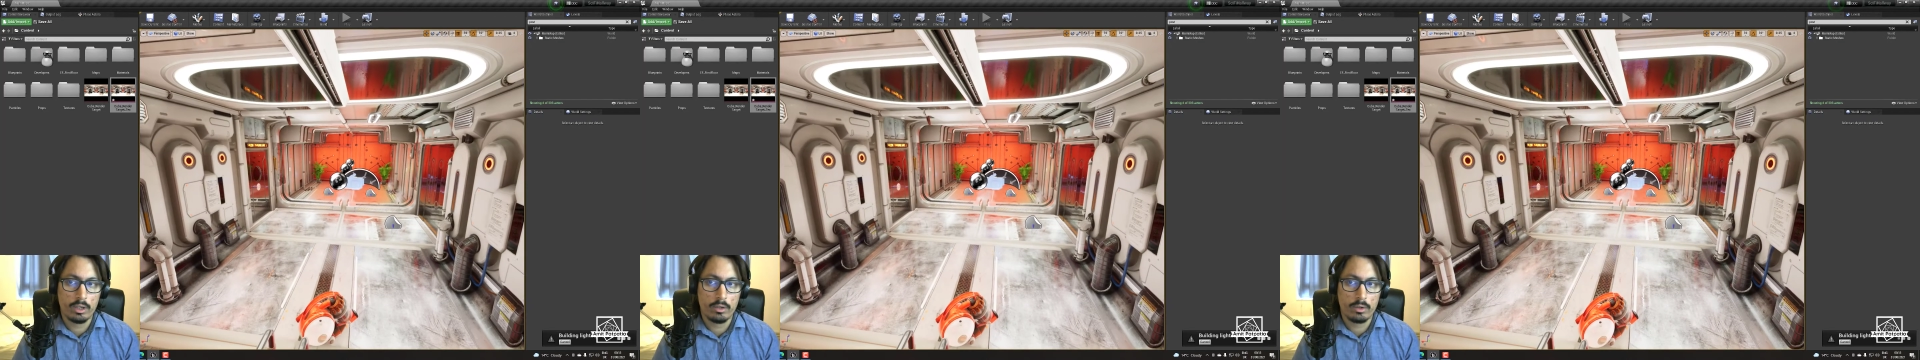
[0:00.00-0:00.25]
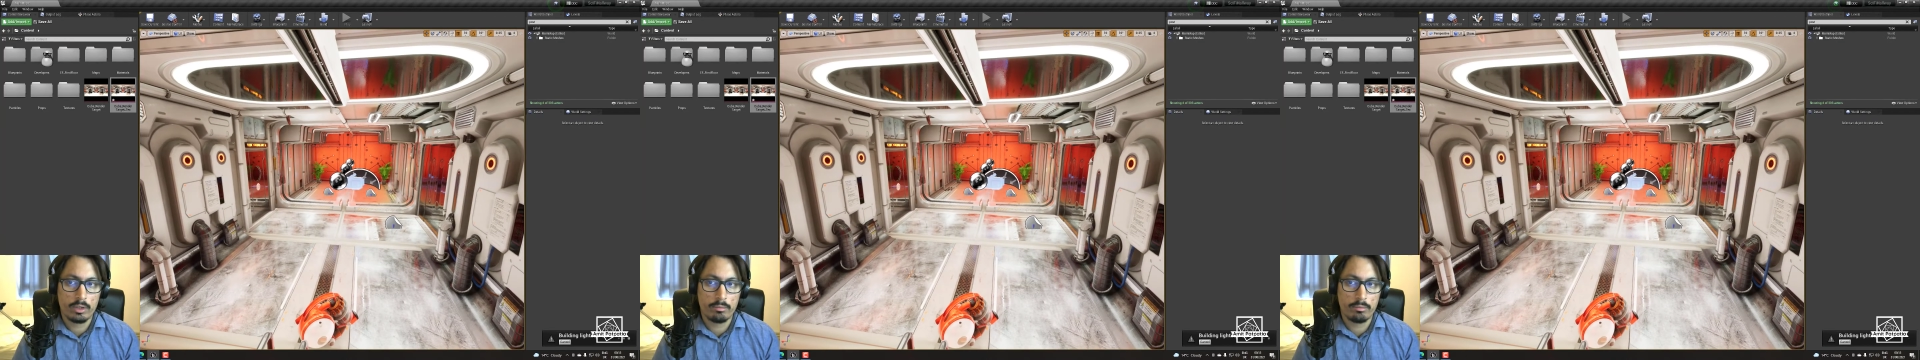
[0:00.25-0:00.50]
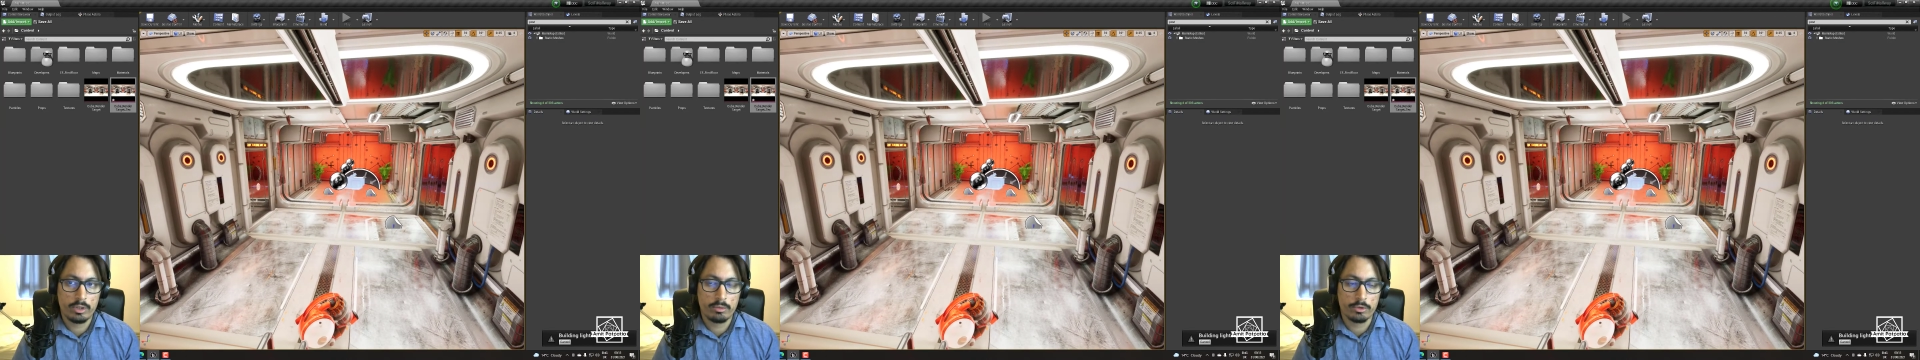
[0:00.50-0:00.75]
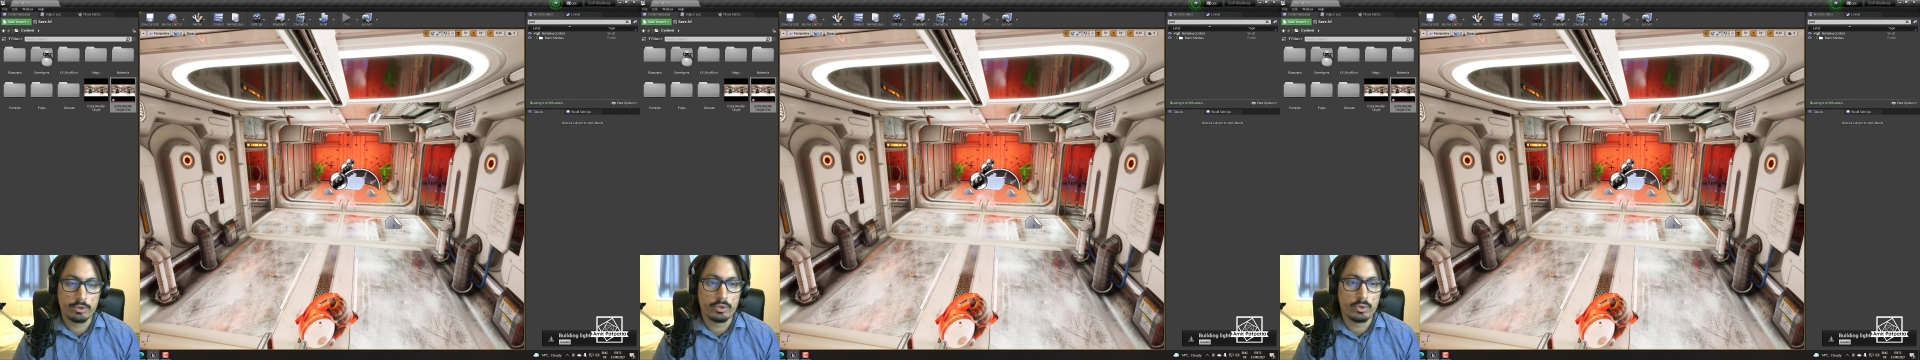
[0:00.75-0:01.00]
you can pretty
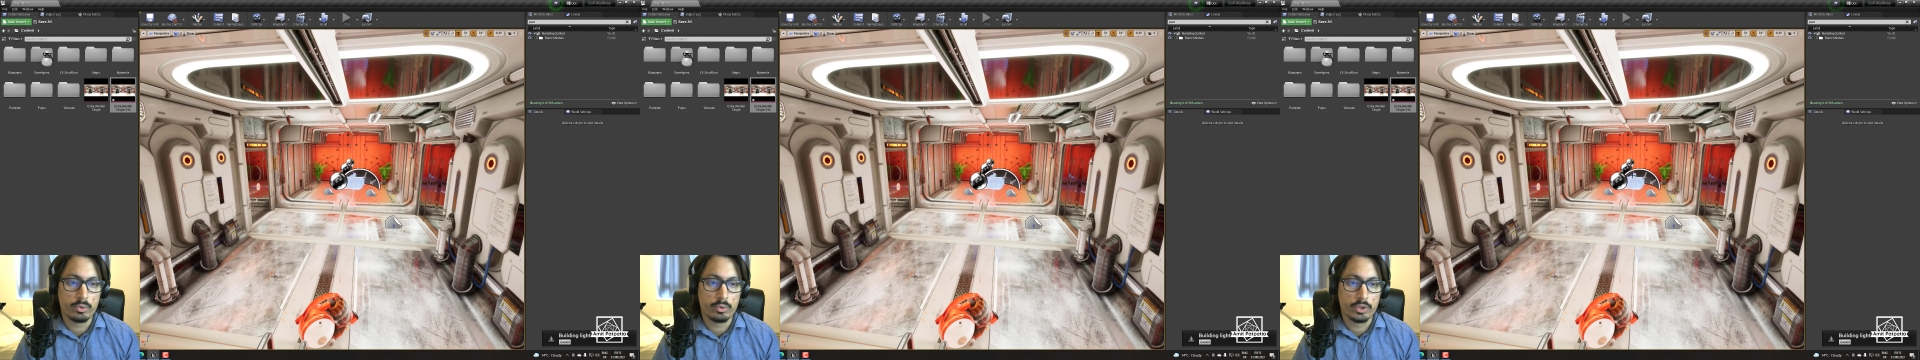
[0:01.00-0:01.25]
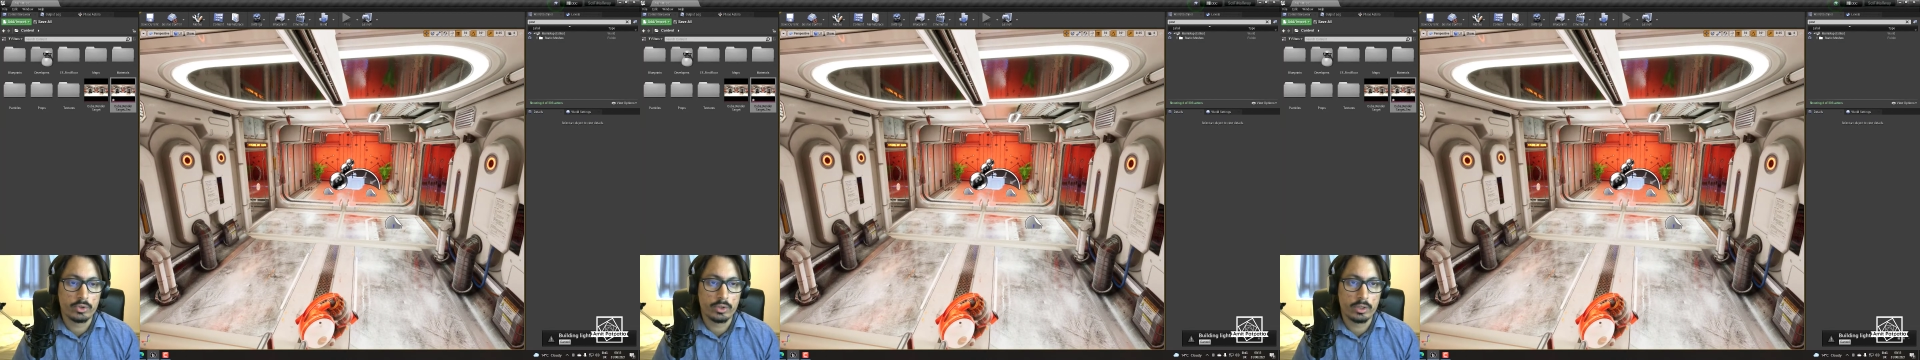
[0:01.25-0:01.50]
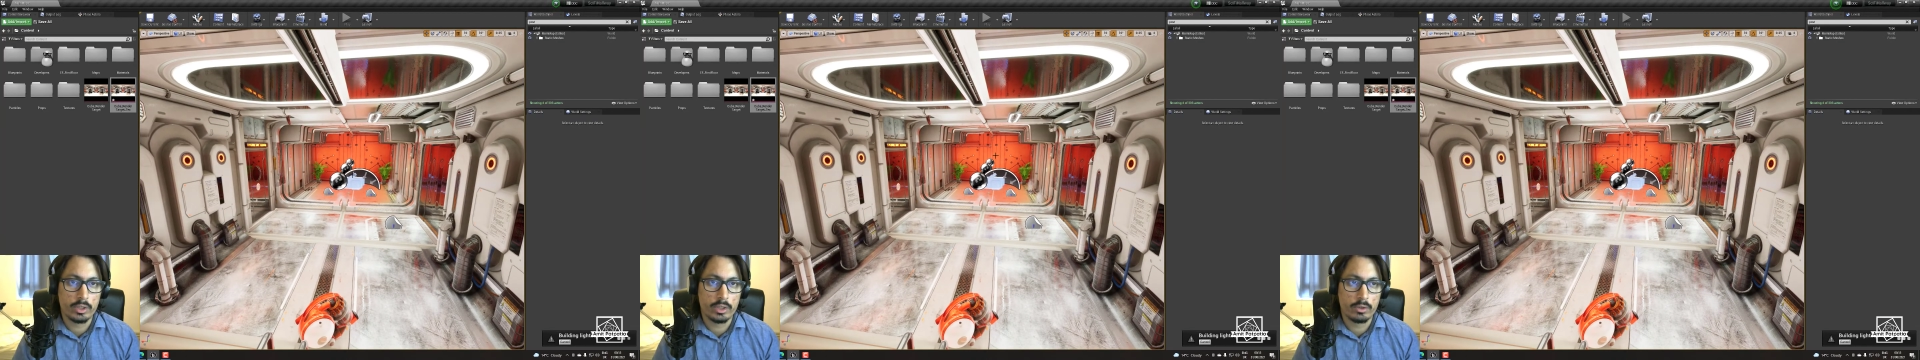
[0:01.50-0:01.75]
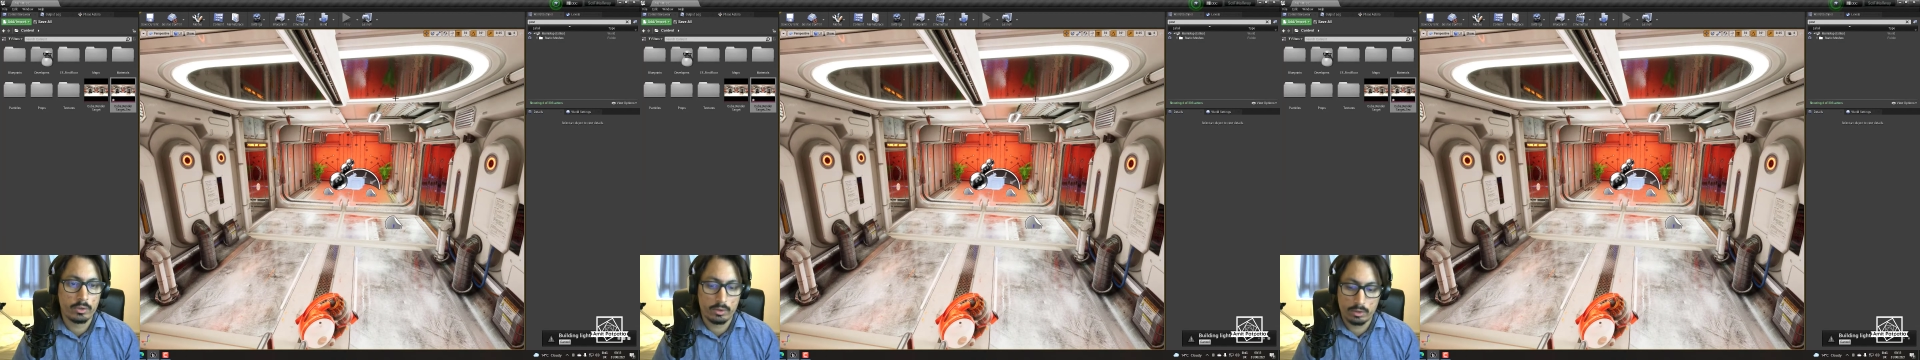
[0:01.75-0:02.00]
much do what you need
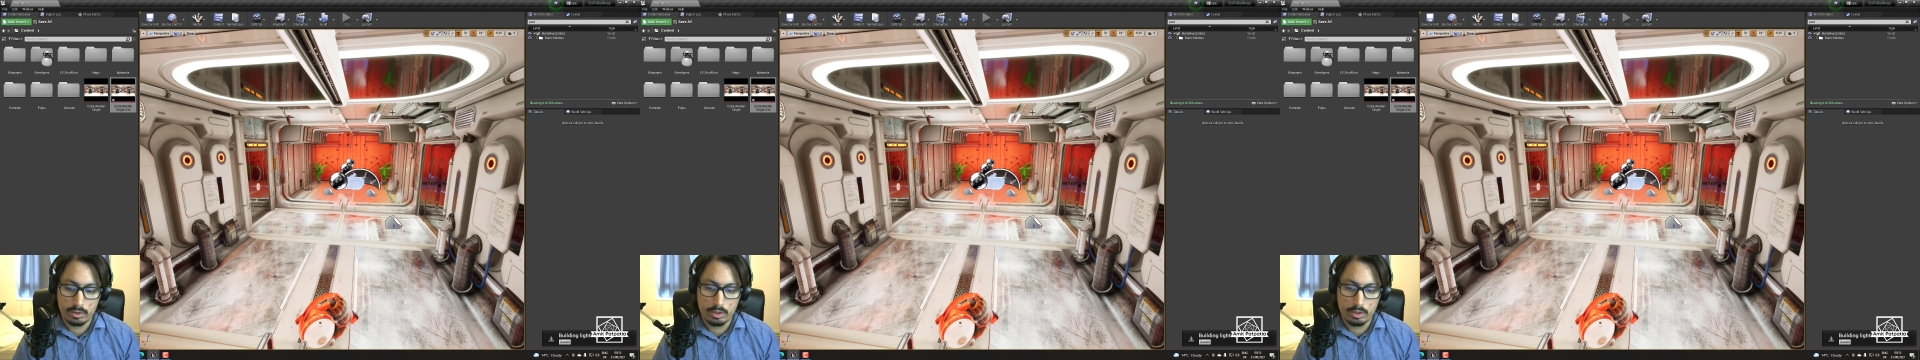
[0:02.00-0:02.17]
to